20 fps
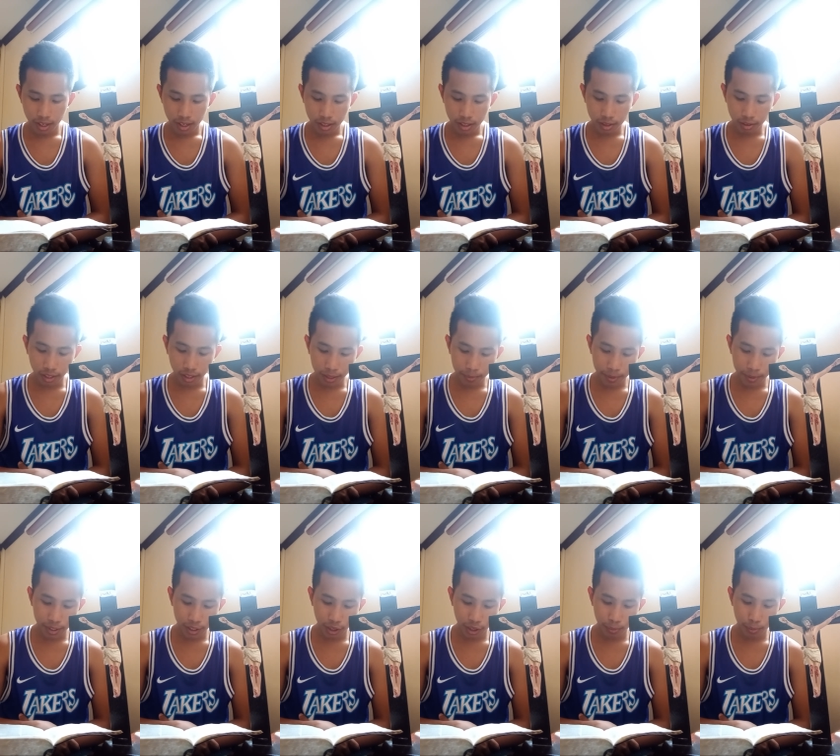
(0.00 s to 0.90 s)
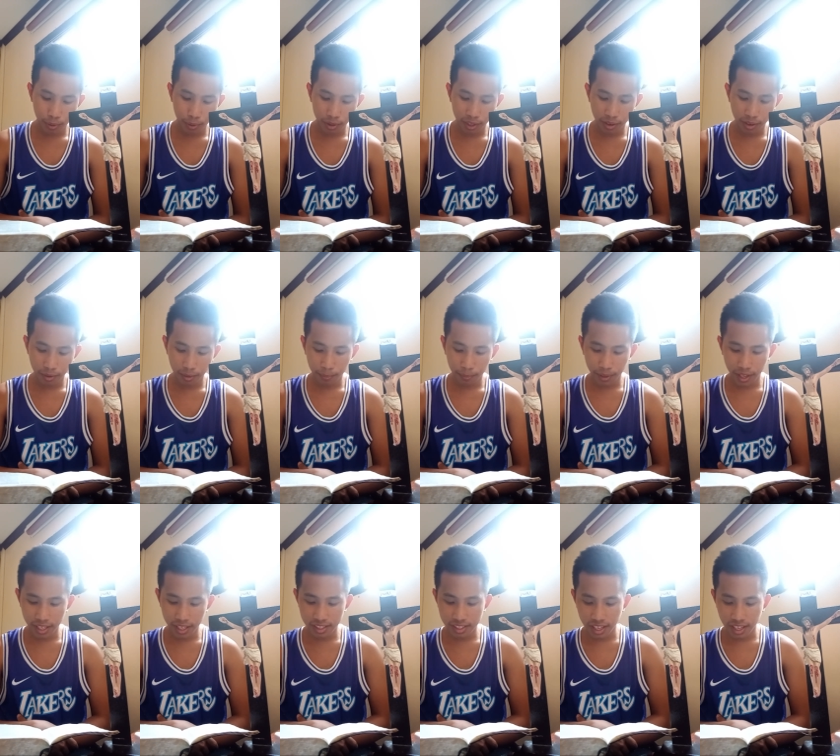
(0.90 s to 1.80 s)
so let me serve you. They
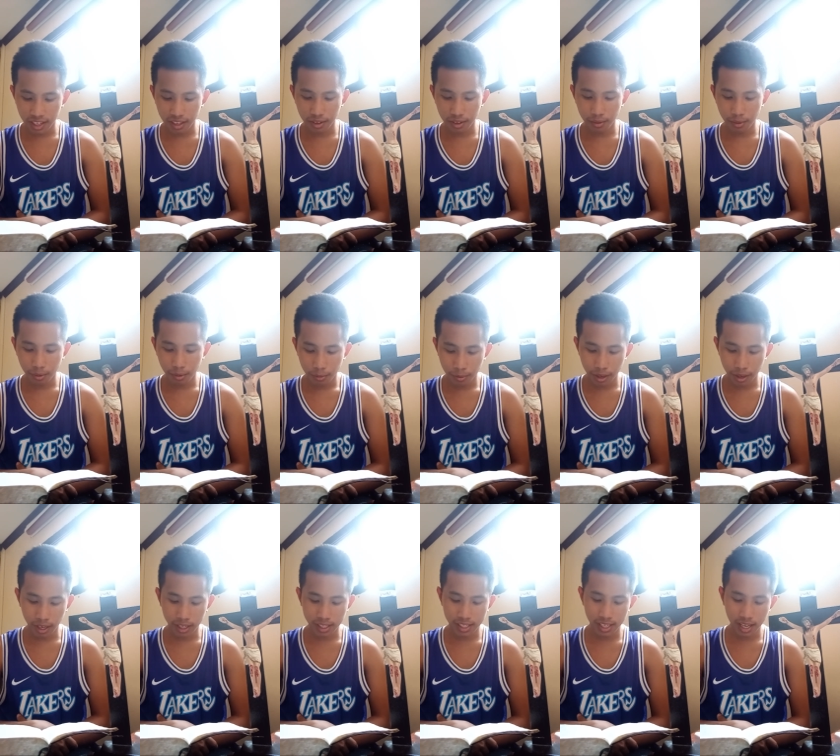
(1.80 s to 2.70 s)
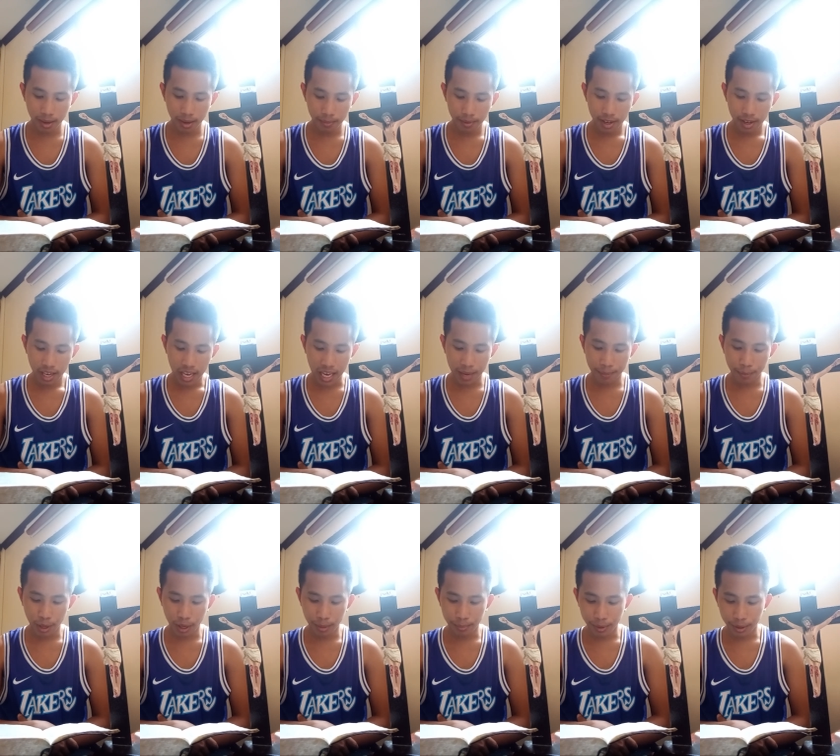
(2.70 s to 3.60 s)
replied, thank you, we accept.
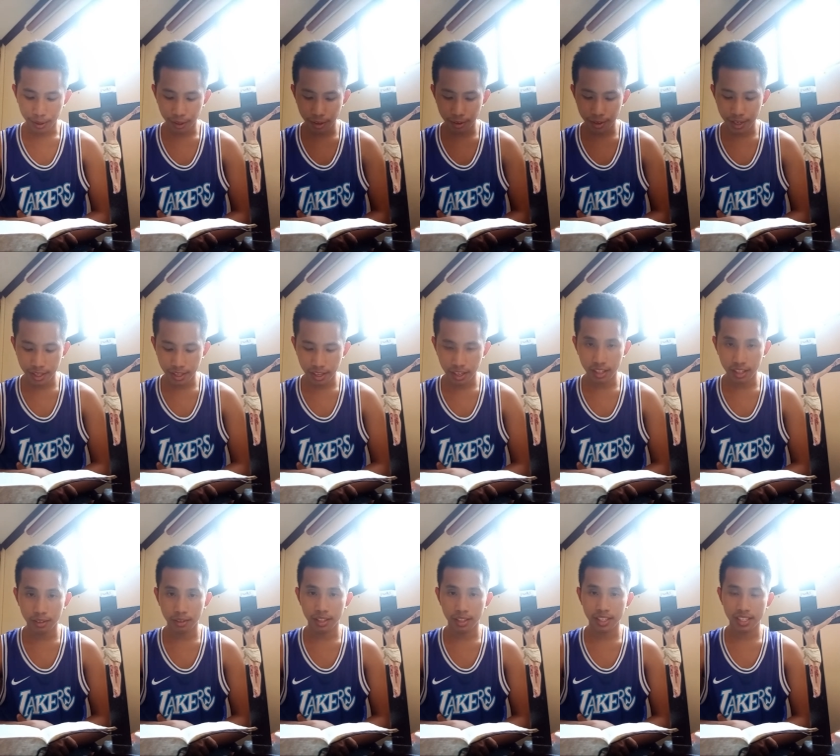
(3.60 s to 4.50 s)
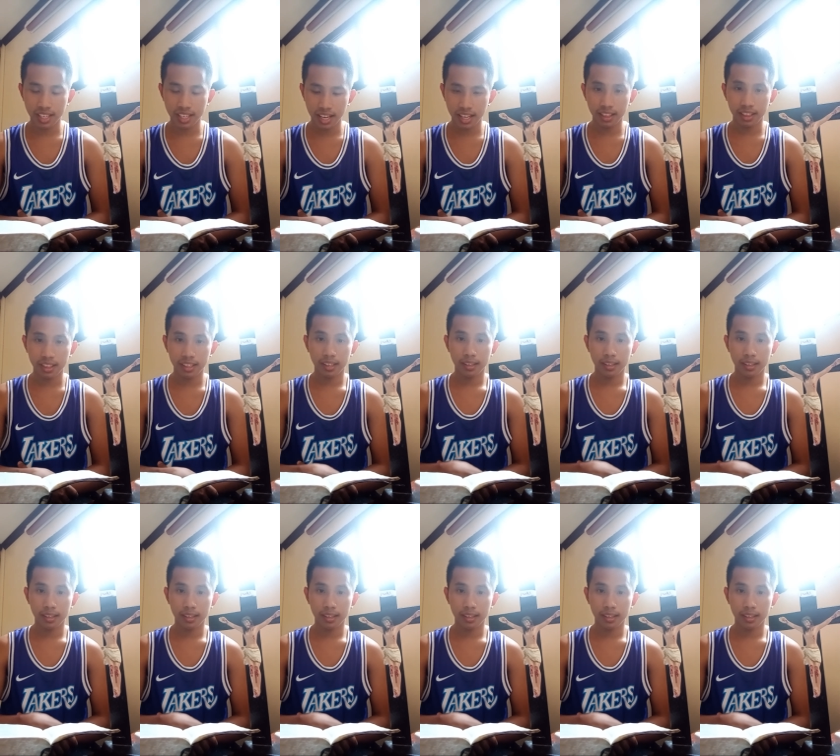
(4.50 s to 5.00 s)
Abraham hurried into the tent